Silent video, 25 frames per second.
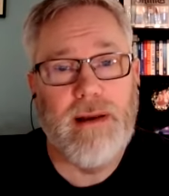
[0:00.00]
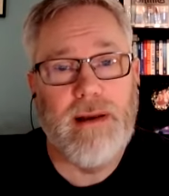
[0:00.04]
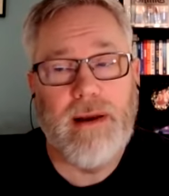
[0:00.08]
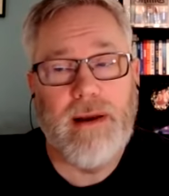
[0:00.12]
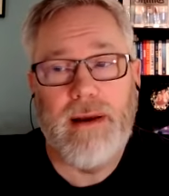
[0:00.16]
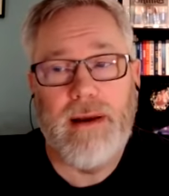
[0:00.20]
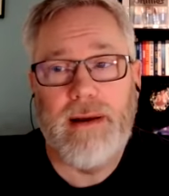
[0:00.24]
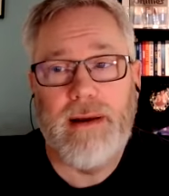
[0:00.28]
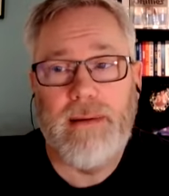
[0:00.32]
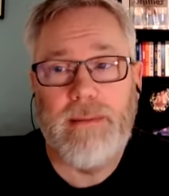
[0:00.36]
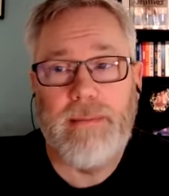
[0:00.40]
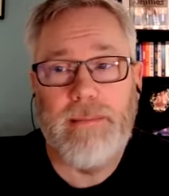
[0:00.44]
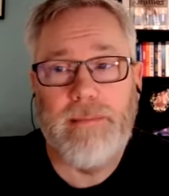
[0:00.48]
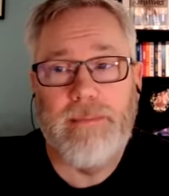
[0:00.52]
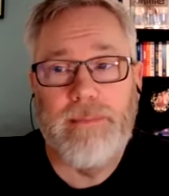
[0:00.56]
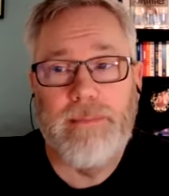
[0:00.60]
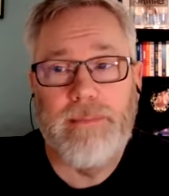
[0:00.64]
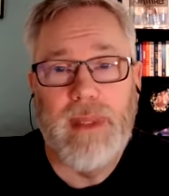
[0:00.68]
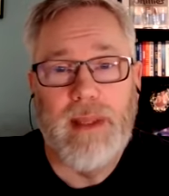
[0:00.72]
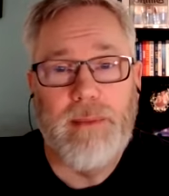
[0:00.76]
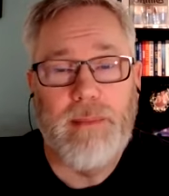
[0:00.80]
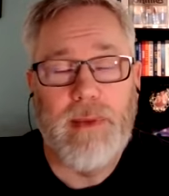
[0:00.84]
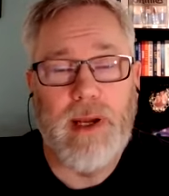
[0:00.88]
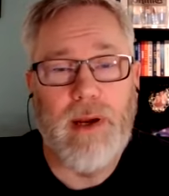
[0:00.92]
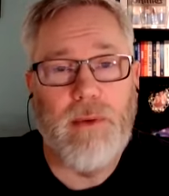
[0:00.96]
um,
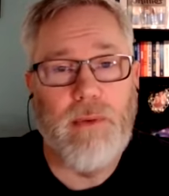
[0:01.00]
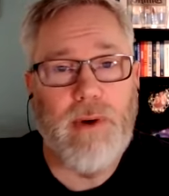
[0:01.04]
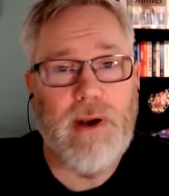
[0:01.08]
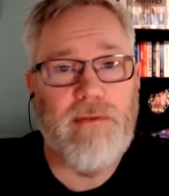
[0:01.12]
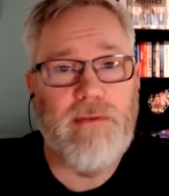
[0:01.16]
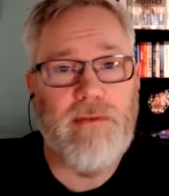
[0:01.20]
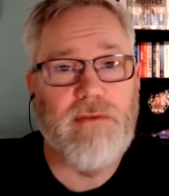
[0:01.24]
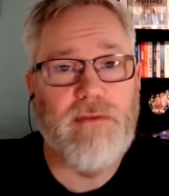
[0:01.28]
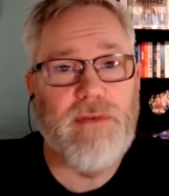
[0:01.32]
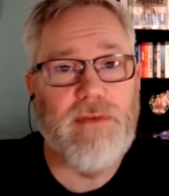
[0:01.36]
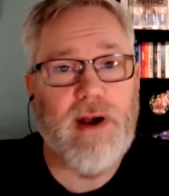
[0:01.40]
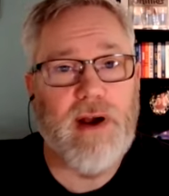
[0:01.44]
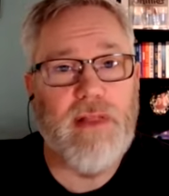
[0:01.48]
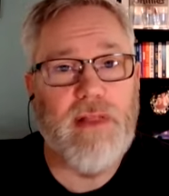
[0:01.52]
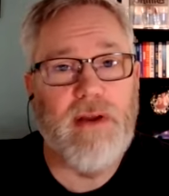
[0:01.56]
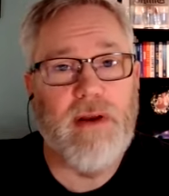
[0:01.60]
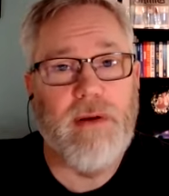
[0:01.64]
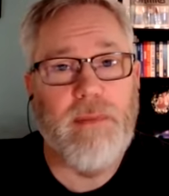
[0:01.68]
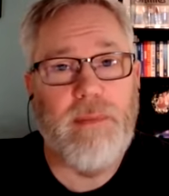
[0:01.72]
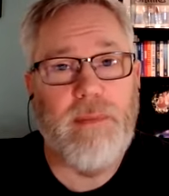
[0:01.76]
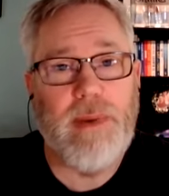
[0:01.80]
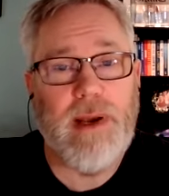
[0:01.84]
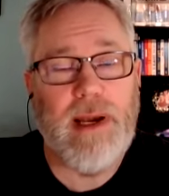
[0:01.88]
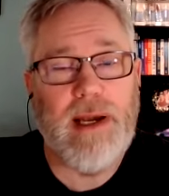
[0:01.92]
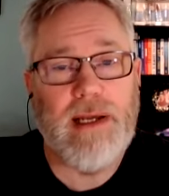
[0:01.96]
my wife's
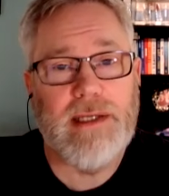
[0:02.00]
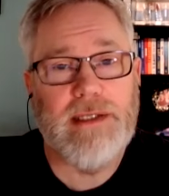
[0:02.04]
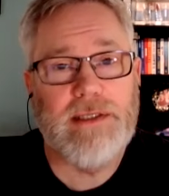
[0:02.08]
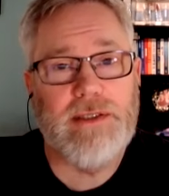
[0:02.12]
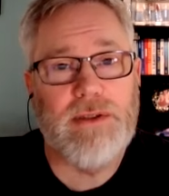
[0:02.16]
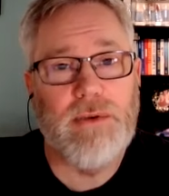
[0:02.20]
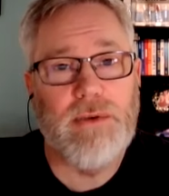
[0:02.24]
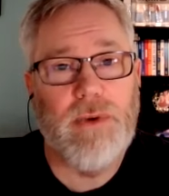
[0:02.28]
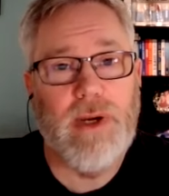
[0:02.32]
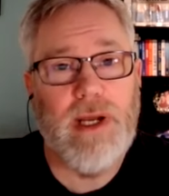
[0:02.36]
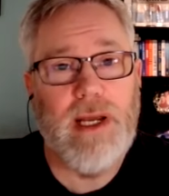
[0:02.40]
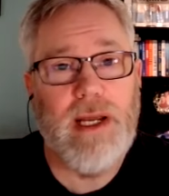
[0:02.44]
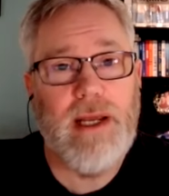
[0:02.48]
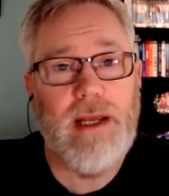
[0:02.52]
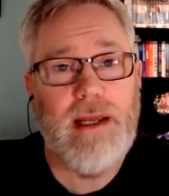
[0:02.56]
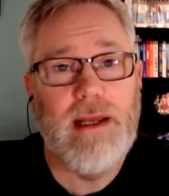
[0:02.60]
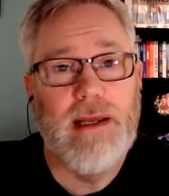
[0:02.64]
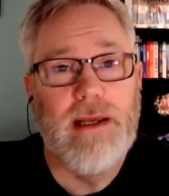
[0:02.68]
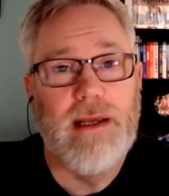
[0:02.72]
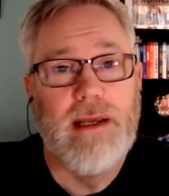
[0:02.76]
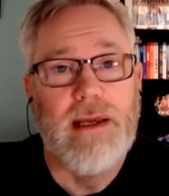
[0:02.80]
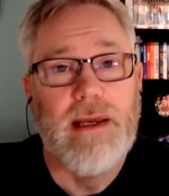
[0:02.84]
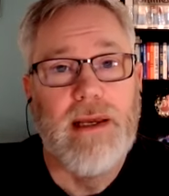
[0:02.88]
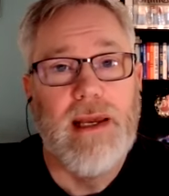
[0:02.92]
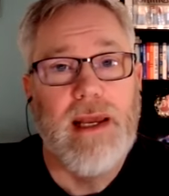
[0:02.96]
father passed away,
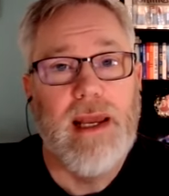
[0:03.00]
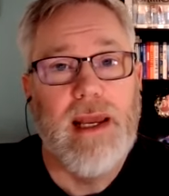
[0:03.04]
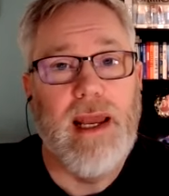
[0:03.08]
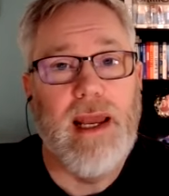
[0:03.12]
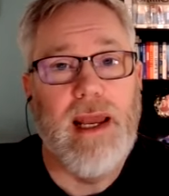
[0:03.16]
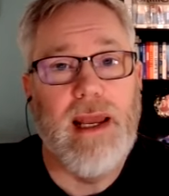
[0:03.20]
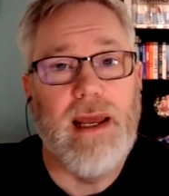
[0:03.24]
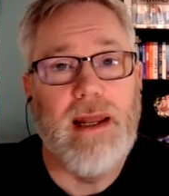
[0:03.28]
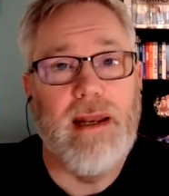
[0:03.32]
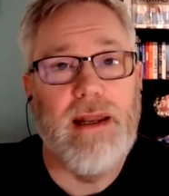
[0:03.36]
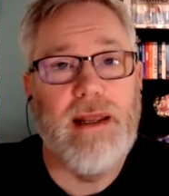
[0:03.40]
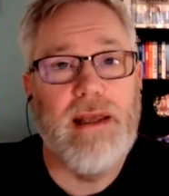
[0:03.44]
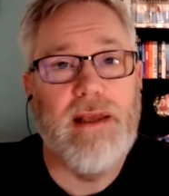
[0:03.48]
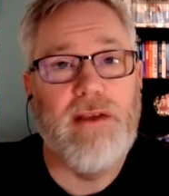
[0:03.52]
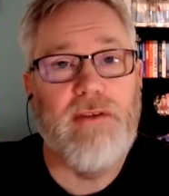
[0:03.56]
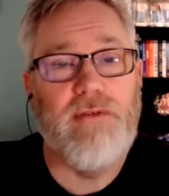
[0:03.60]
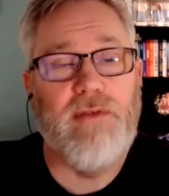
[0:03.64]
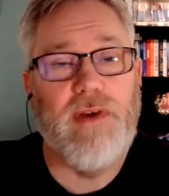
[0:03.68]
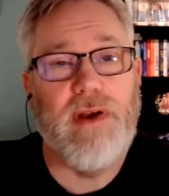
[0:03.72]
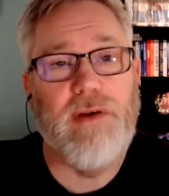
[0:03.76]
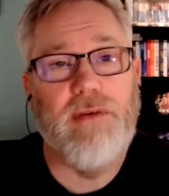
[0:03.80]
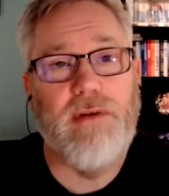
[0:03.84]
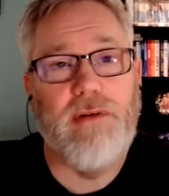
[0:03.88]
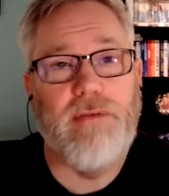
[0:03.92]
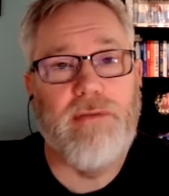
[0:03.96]
and his
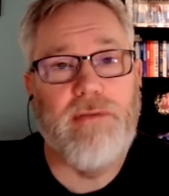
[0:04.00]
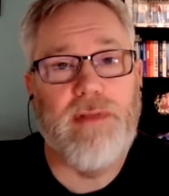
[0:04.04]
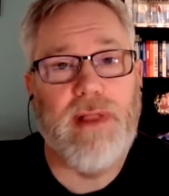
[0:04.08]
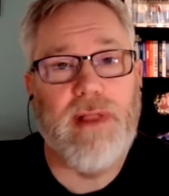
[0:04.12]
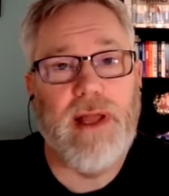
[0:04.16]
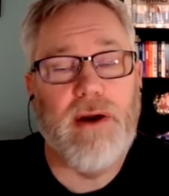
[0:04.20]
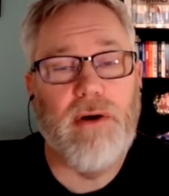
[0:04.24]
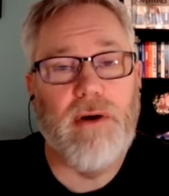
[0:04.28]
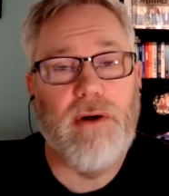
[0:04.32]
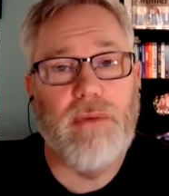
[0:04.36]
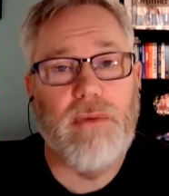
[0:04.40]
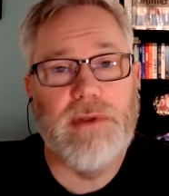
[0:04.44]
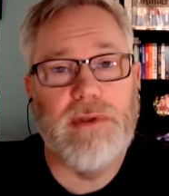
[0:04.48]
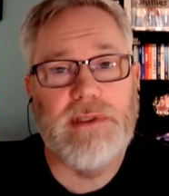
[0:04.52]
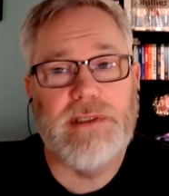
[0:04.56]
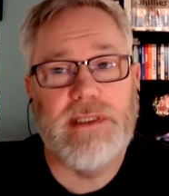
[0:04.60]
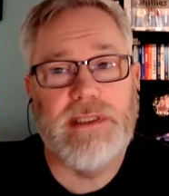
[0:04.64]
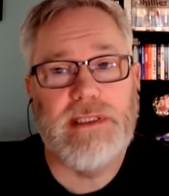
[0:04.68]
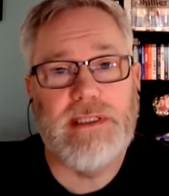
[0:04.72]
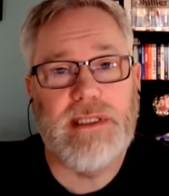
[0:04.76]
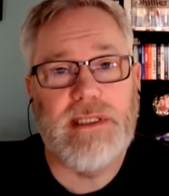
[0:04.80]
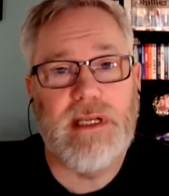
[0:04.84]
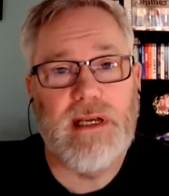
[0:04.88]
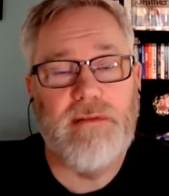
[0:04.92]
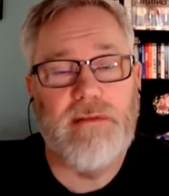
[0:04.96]
favorite flower was
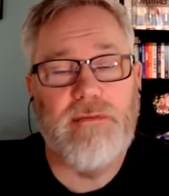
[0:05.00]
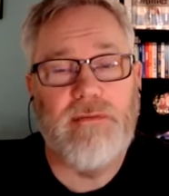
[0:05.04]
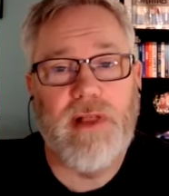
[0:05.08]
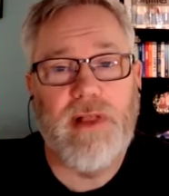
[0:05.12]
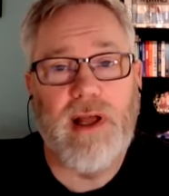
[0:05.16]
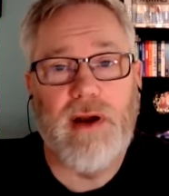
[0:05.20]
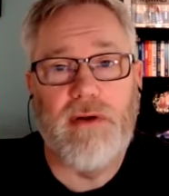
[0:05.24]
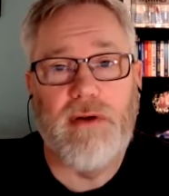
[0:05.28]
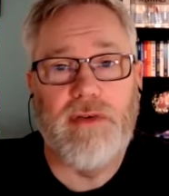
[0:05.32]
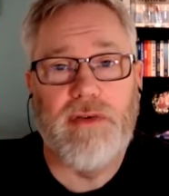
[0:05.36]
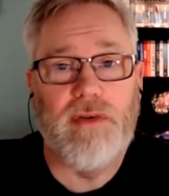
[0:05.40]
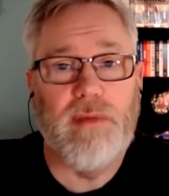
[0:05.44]
the sunflower.